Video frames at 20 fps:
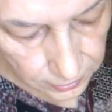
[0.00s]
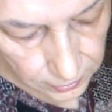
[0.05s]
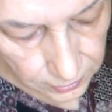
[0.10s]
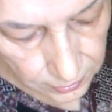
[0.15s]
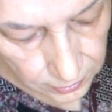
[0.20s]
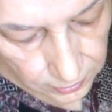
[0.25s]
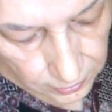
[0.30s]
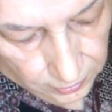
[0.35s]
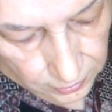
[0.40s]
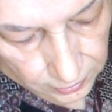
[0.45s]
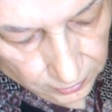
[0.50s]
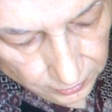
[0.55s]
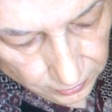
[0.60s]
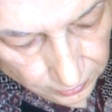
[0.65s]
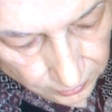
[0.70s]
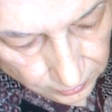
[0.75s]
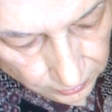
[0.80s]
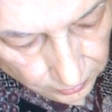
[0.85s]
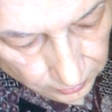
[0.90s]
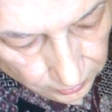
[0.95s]

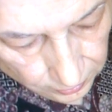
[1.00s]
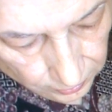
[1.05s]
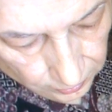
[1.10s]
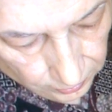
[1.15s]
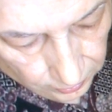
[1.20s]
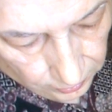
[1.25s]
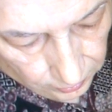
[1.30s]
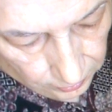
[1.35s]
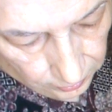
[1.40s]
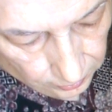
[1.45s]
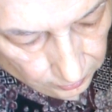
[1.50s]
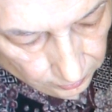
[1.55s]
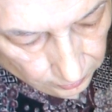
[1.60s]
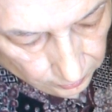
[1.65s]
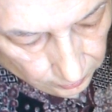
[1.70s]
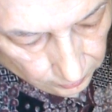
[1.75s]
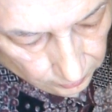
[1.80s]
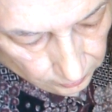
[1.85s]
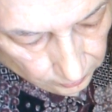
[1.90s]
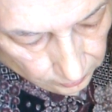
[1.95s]

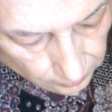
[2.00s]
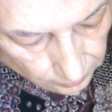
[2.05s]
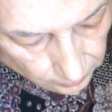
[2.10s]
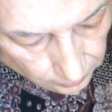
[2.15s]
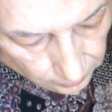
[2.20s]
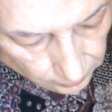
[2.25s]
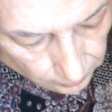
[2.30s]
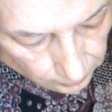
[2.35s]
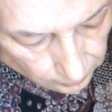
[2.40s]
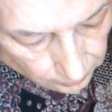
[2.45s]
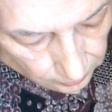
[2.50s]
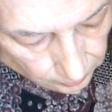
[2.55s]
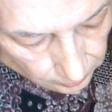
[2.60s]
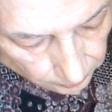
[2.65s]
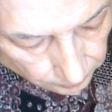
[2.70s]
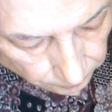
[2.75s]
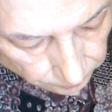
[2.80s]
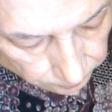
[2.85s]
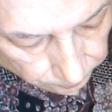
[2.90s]
(silence)